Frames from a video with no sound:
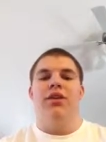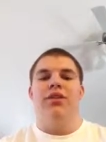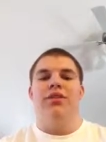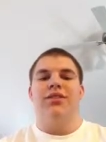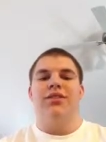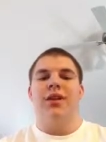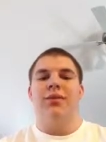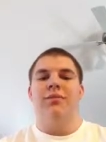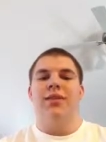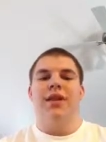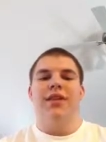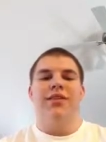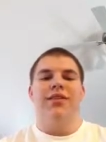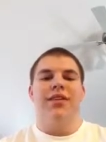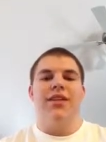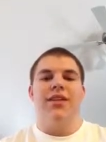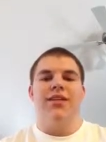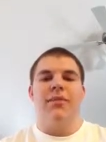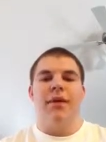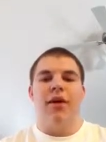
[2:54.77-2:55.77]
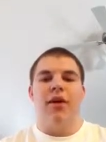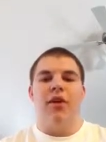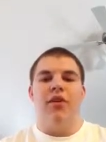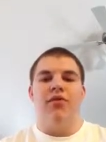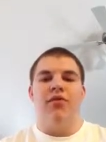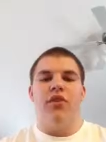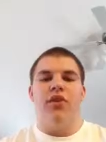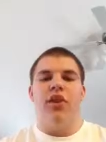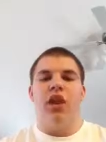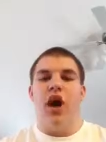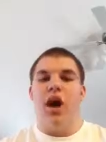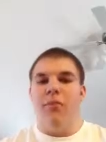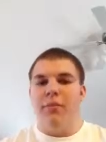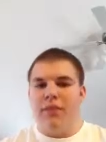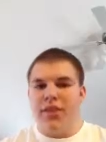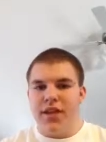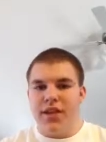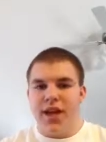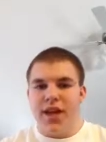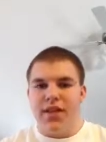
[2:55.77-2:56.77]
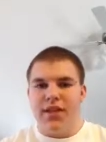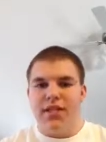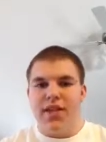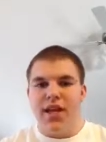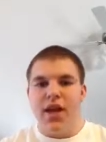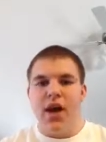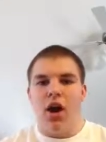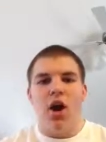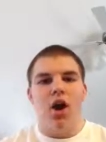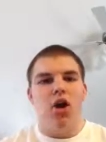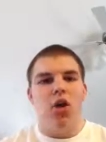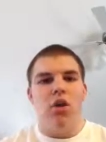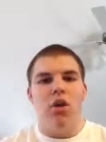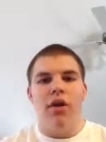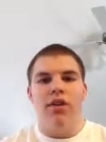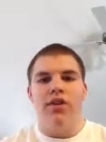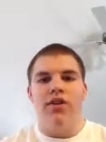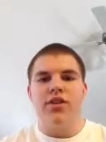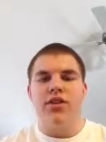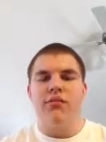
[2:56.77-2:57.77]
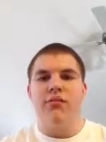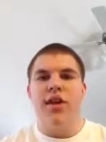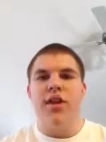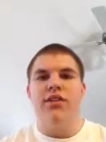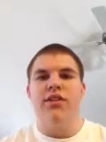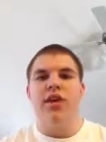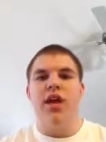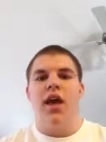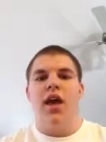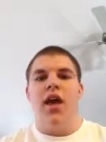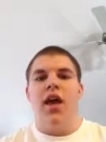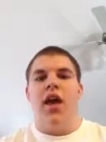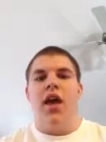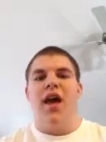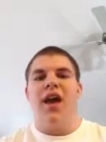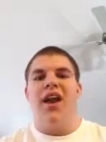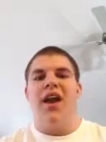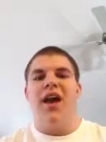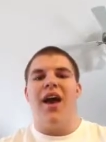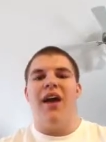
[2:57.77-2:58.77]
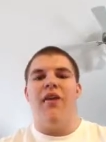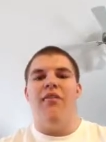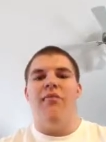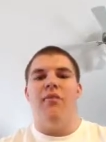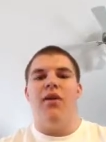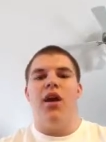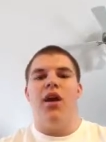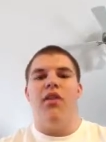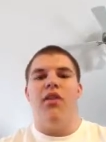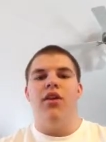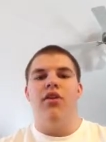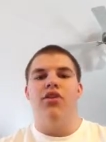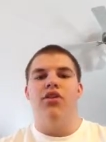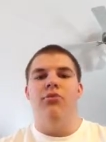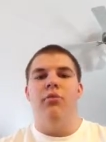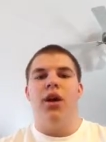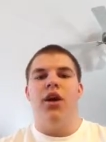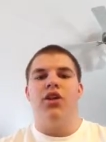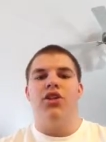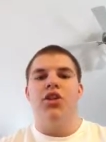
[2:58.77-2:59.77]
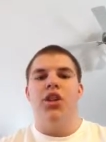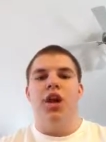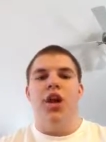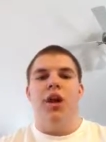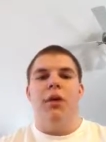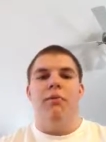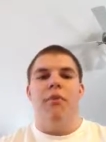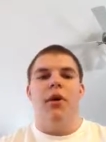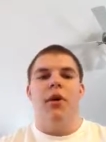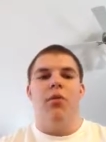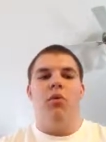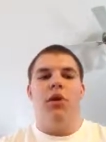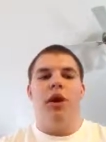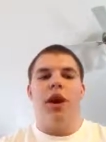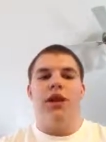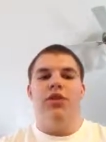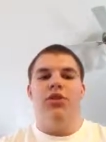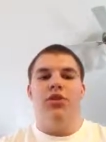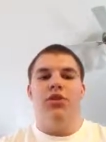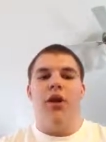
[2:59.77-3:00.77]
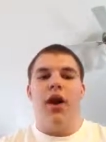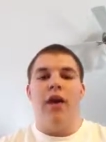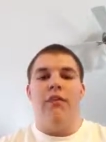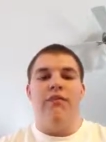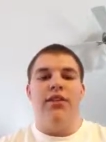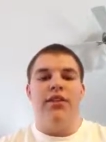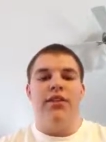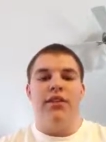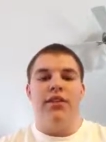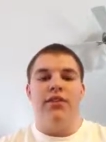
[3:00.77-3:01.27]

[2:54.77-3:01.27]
some days things might go for a lot. But the next day, I'll go on there some days. And I haven't been on there too much. But what I do every